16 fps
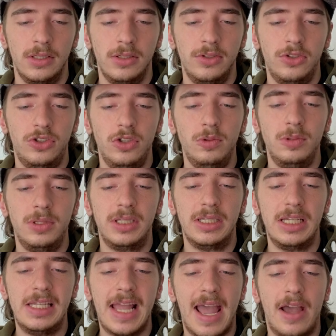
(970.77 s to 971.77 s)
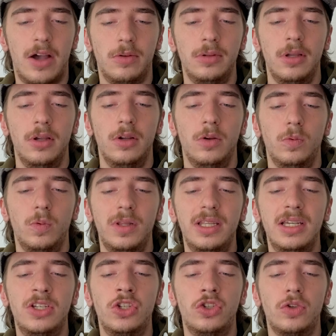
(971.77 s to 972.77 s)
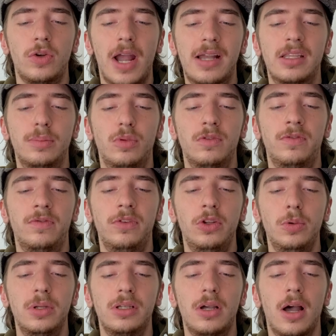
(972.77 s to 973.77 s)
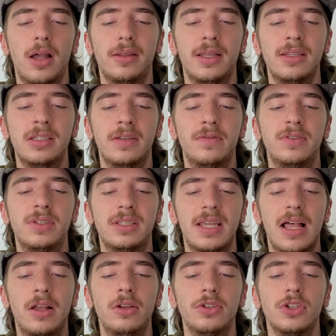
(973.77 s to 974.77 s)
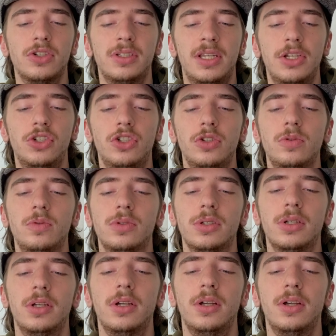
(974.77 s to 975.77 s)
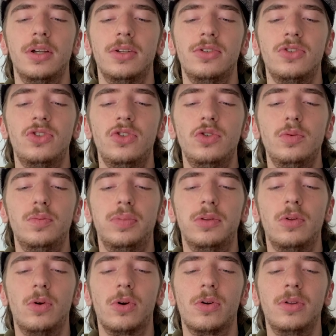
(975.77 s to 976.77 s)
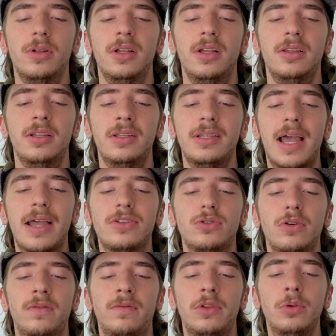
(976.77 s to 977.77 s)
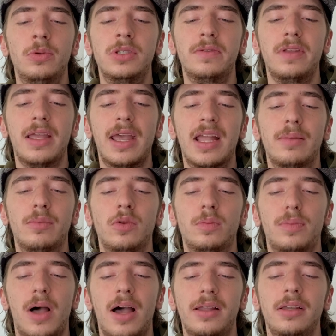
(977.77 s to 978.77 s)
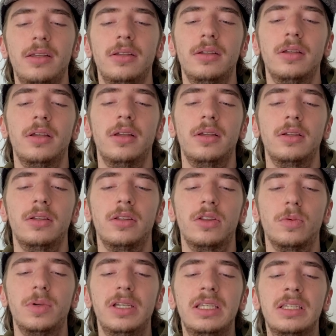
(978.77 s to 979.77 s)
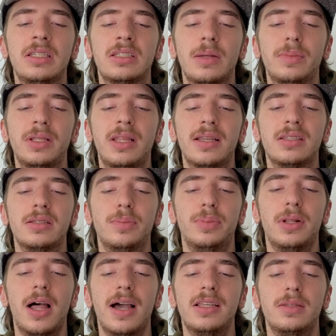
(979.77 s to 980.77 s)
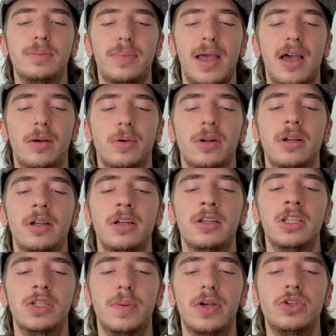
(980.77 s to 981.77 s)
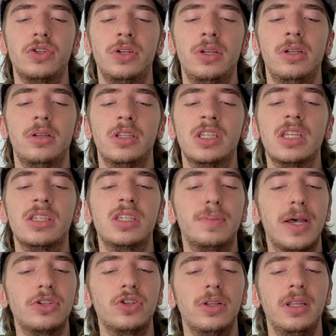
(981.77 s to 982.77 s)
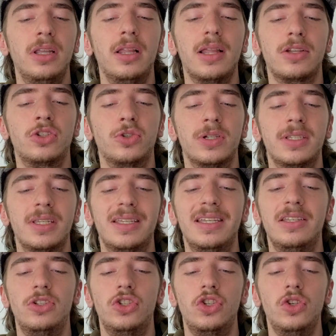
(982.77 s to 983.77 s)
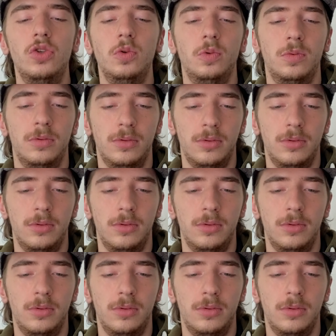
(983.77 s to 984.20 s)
Juice, noun. One, the extractable fluid contents of cells or tissues. Two, plural, the natural fluids of an animal body. Three, something that supplies power, especially electricity too.